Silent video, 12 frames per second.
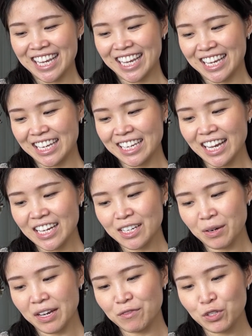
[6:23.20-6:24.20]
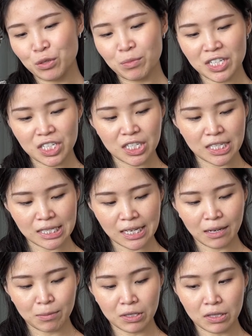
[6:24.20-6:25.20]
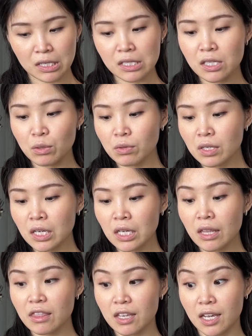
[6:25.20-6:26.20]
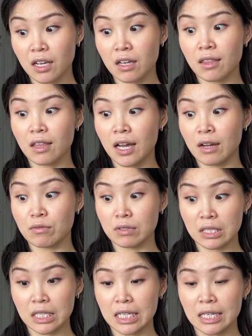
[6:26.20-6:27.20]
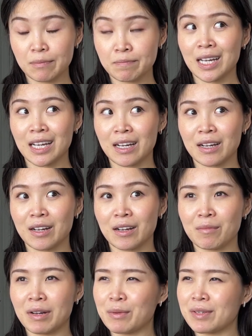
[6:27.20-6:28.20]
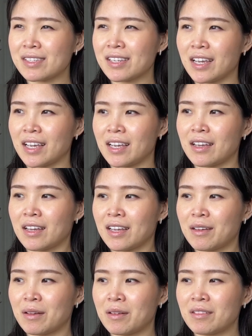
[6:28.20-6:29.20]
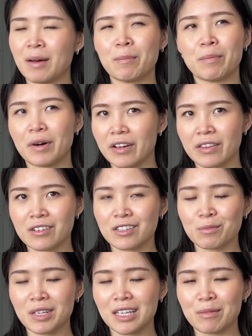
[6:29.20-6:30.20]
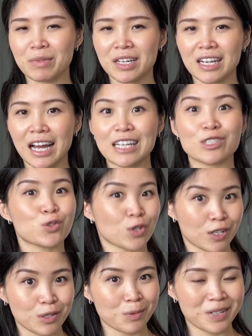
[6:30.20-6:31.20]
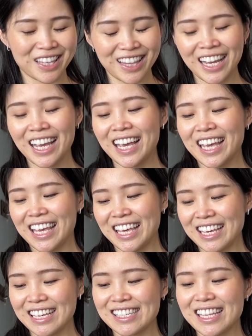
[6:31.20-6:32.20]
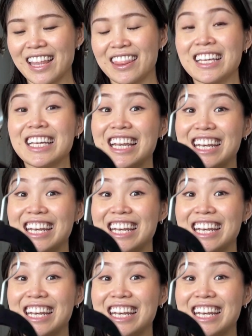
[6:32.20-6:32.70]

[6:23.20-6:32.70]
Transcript: And yeah, I don't have too much to say about this. The only thing that really, I would say, not bothered me, but I struggled with is the